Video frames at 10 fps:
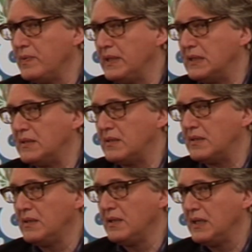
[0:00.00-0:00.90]
we
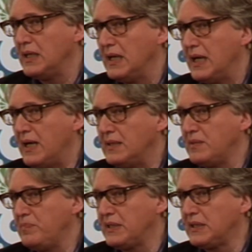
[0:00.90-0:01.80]
are at
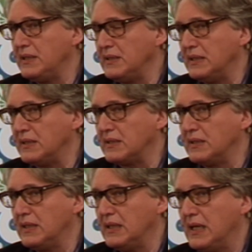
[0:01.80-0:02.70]
the beginning
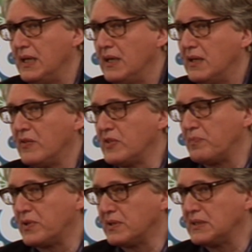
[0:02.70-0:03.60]
of the
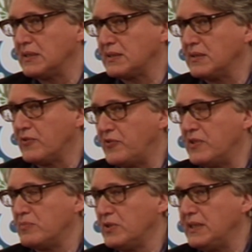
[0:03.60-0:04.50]
process of
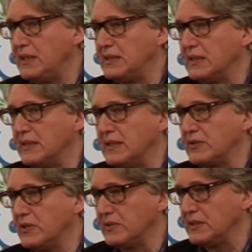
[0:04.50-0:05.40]
formulating an
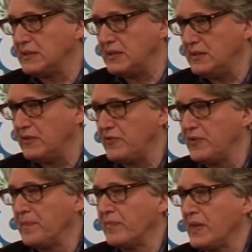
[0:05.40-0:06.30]
alternative
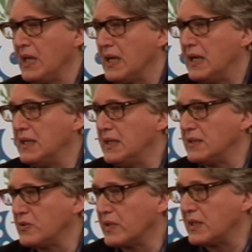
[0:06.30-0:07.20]

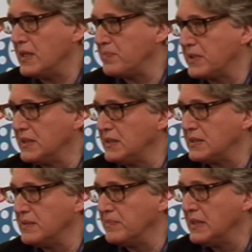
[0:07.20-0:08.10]
to a
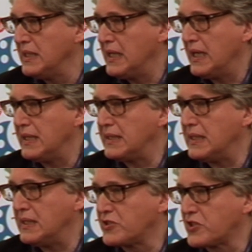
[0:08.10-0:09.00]
capitalism
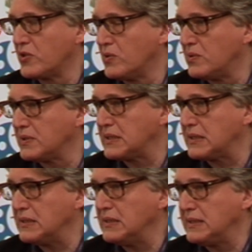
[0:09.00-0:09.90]
that
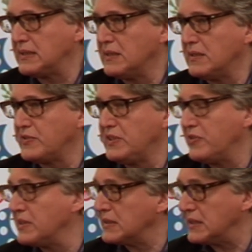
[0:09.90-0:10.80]
shows itself
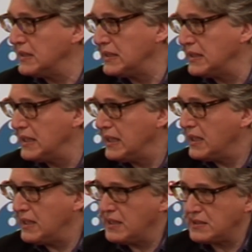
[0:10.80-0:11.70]
different,
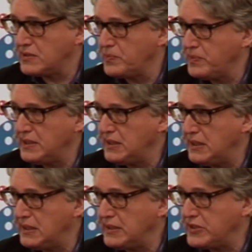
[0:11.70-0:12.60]
as
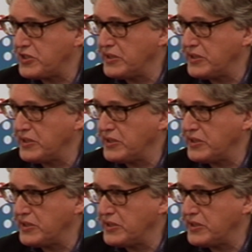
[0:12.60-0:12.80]
we